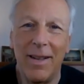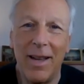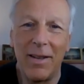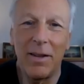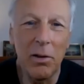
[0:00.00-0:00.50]

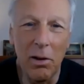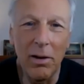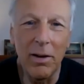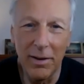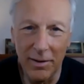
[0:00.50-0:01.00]
And the
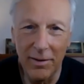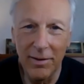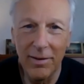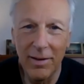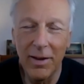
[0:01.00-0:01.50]
law
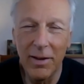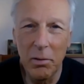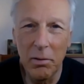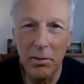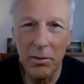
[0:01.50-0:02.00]
is that
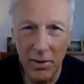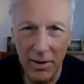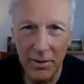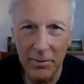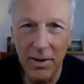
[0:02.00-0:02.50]
you are a
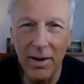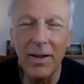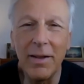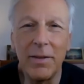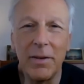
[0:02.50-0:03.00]
child of
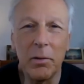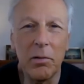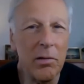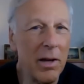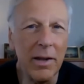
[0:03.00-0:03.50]
God. If you're
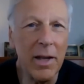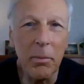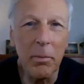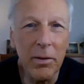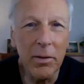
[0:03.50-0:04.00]
created in
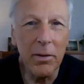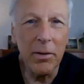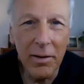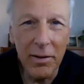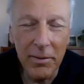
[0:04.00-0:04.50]
image and
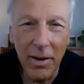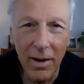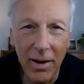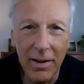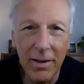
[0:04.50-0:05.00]
likeness of
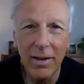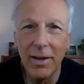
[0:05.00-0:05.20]
God,